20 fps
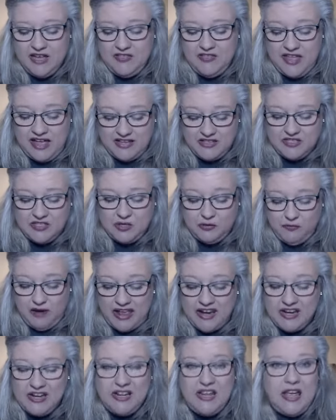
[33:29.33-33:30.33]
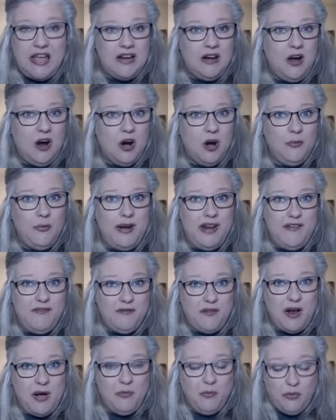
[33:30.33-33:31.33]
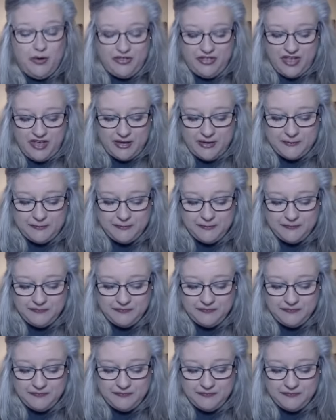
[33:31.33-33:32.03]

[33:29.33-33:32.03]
that serenity and harmony from within.